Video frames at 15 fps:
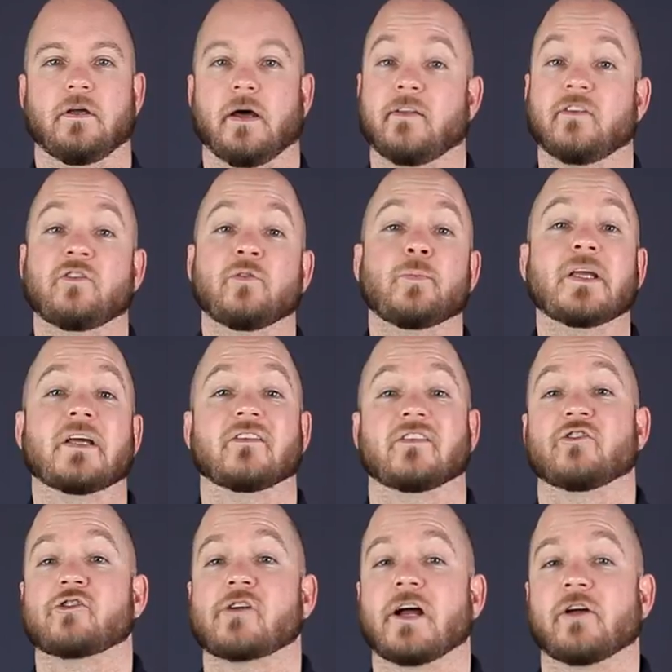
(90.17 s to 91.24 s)
This is because a
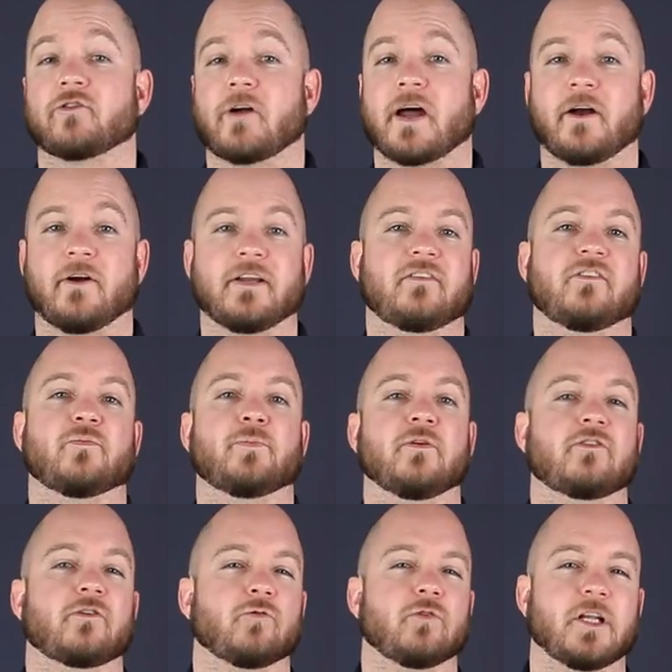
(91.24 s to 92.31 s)
trials rider needs his boots
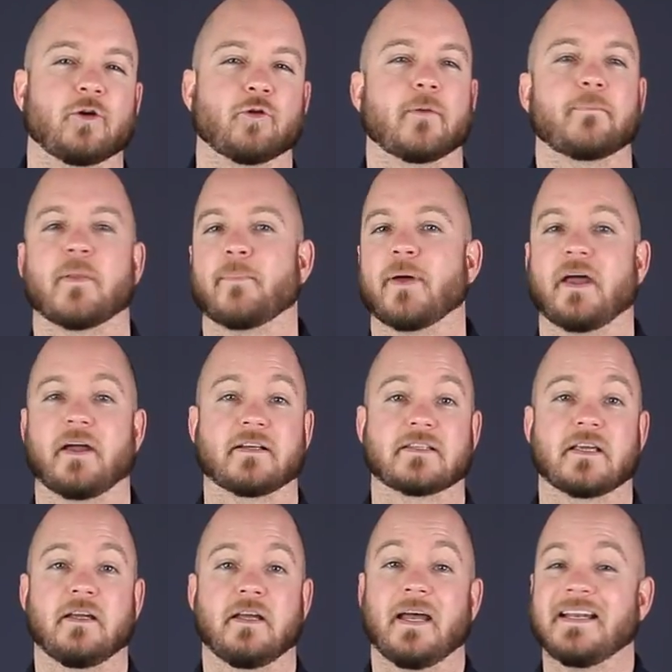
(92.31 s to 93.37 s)
to really grip the pegs
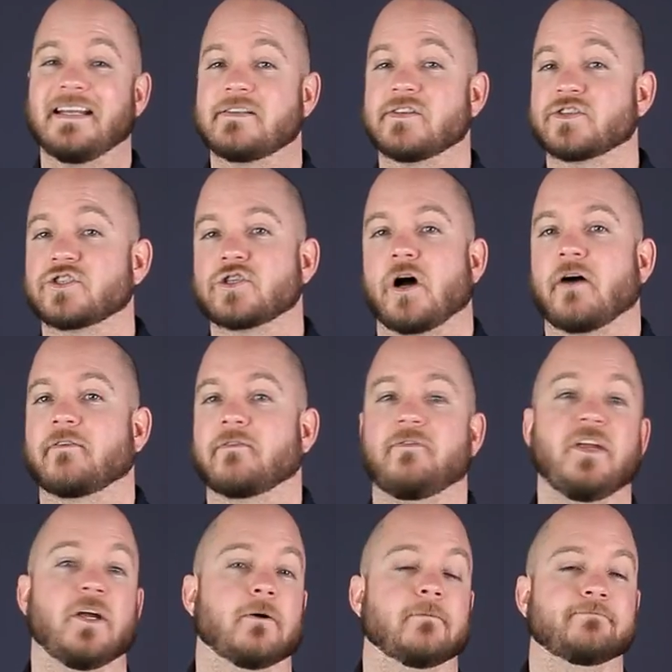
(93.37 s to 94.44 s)
and needs a soft
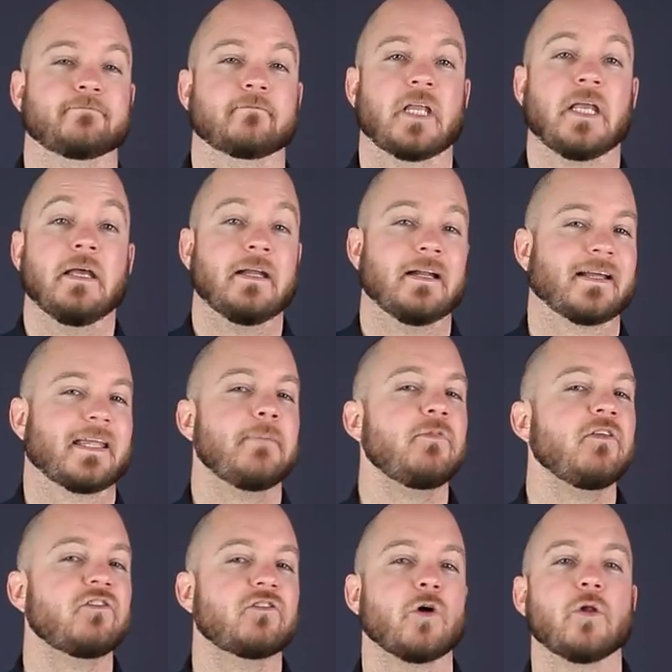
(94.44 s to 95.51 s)
feel. Now keep the
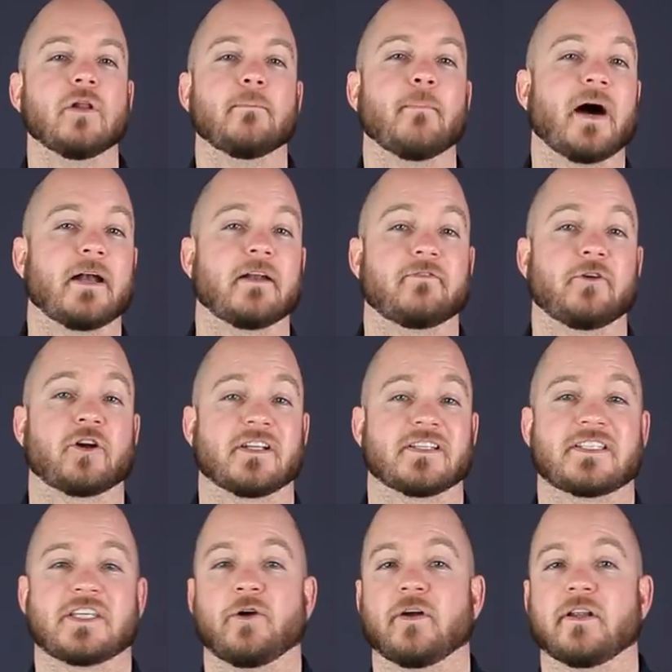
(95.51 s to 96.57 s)
sole in mind if you're
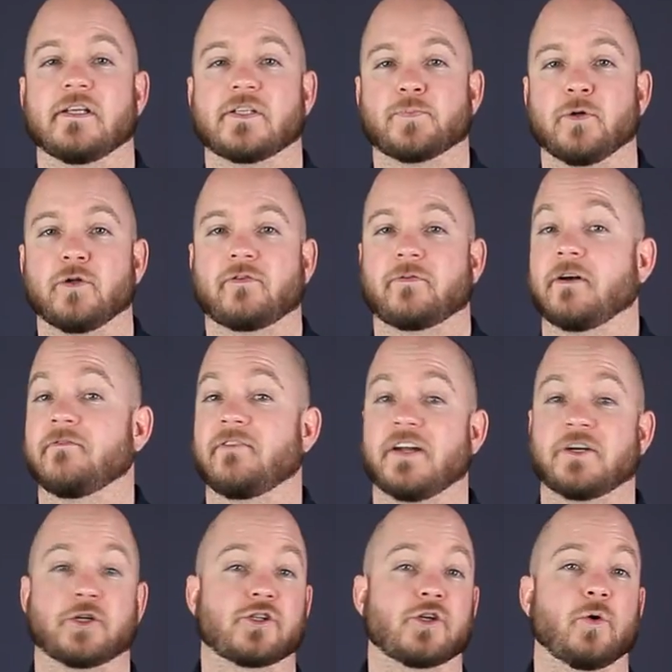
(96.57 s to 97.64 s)
considering these boots for
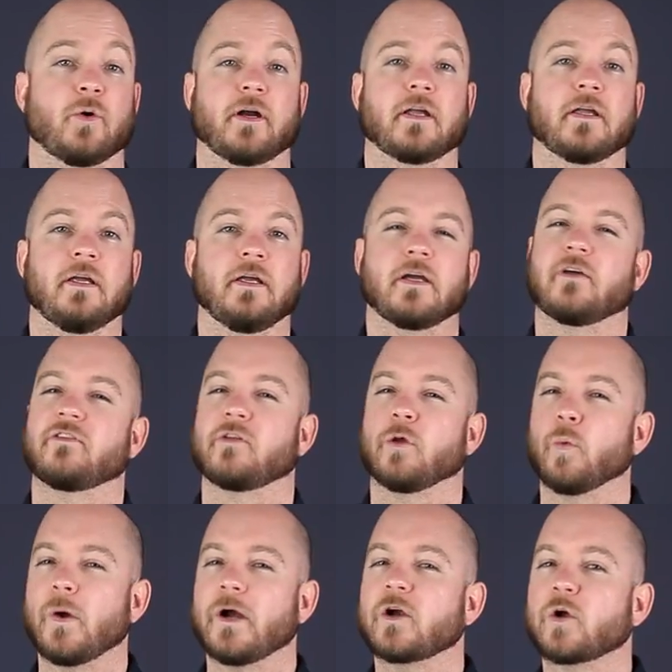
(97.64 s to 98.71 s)
adventure touring, because they'll
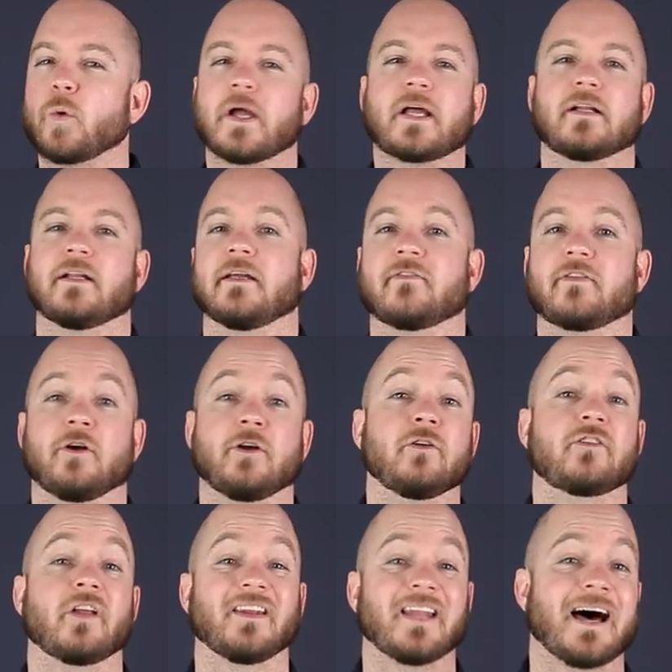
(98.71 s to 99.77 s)
wear quickly if they're used
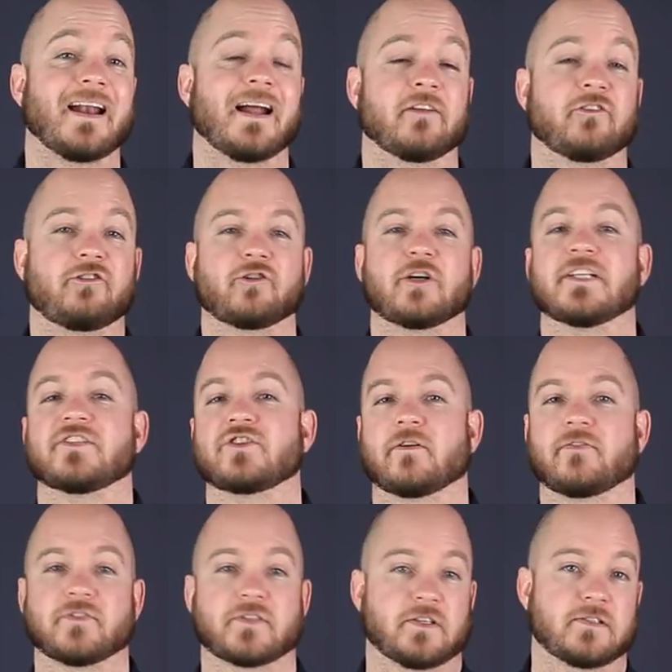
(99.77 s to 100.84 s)
a lot on street
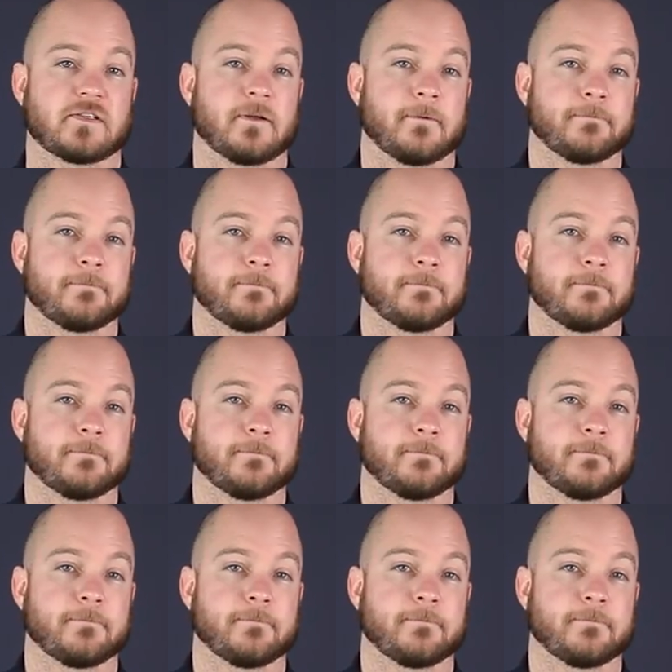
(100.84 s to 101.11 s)
surfaces.